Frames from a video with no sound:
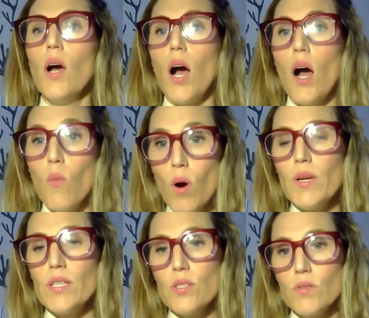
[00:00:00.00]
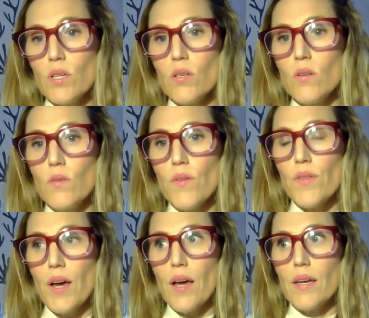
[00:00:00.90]
What we do know
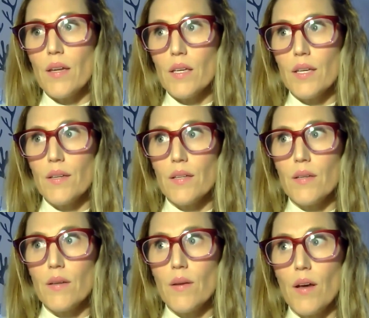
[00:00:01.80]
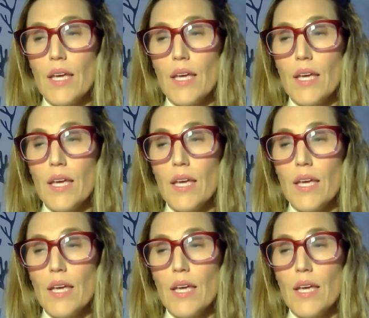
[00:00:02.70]
that can